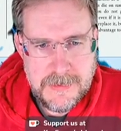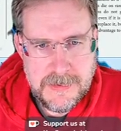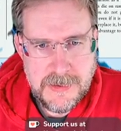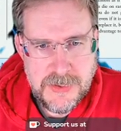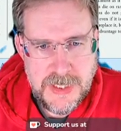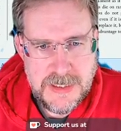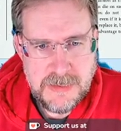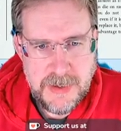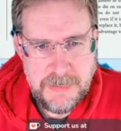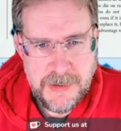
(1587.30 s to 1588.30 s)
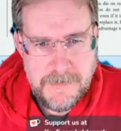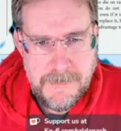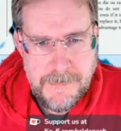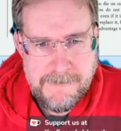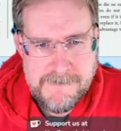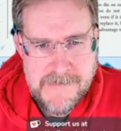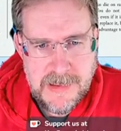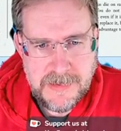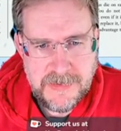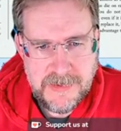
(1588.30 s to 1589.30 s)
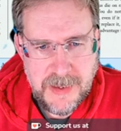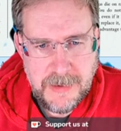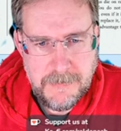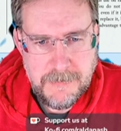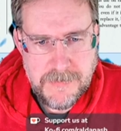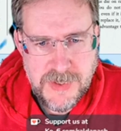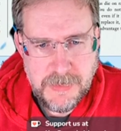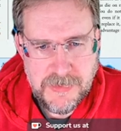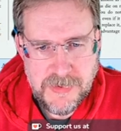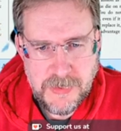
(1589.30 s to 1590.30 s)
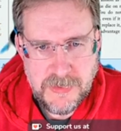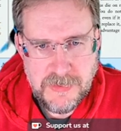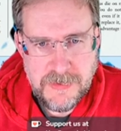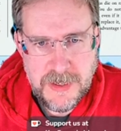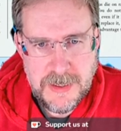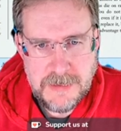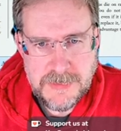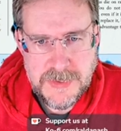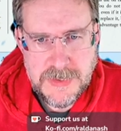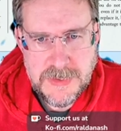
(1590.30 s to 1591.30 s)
She has a weapon. Let's say she wants to use her firearms.